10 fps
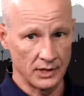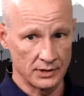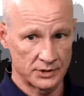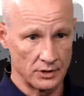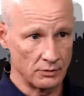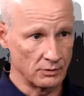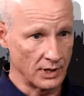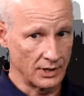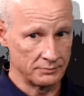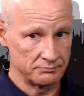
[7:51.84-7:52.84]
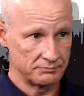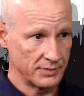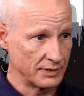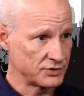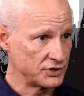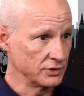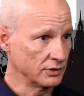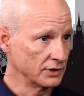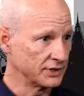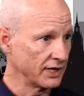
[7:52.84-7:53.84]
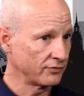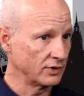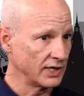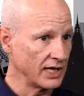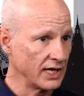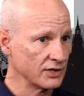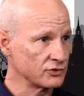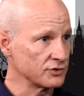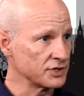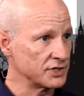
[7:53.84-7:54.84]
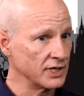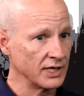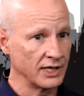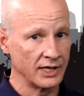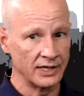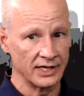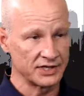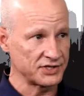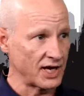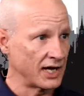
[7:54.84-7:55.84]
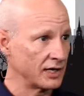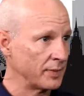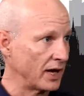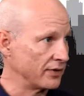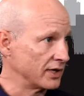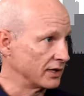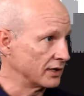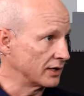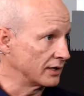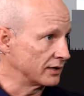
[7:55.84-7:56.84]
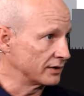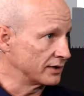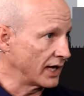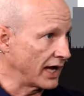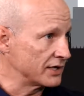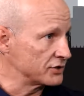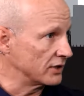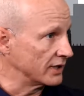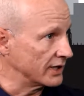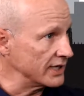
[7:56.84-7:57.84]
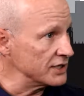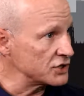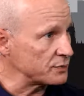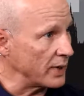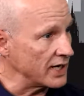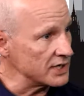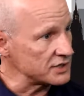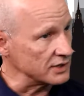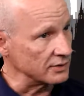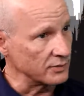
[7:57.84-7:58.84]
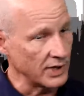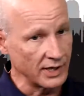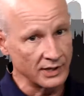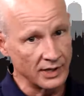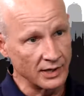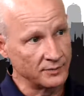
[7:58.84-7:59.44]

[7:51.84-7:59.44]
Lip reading: So I'm still definitely interested and excited about the Agile and Lean space and